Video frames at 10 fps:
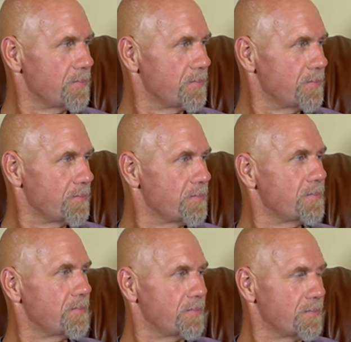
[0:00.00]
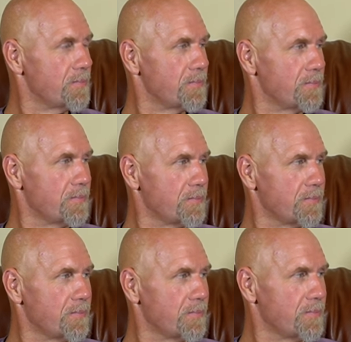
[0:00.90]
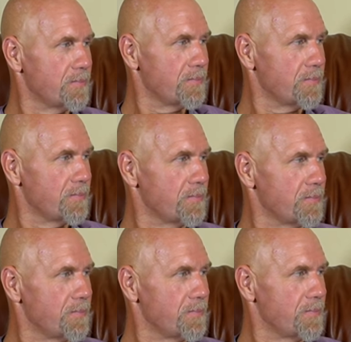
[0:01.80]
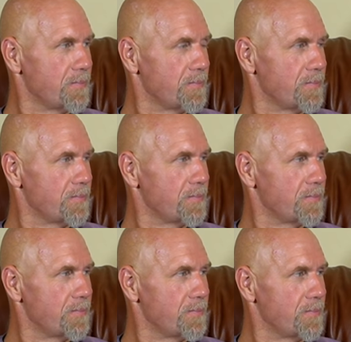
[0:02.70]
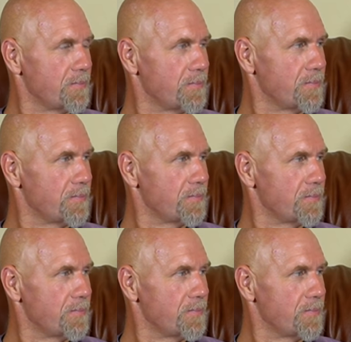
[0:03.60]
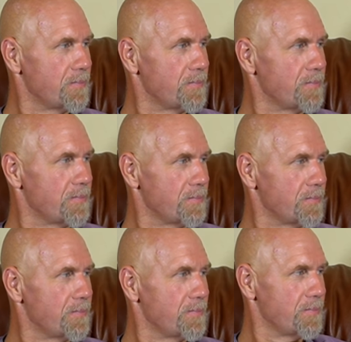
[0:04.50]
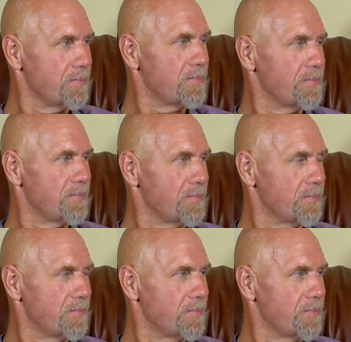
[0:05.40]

The person shown says nothing.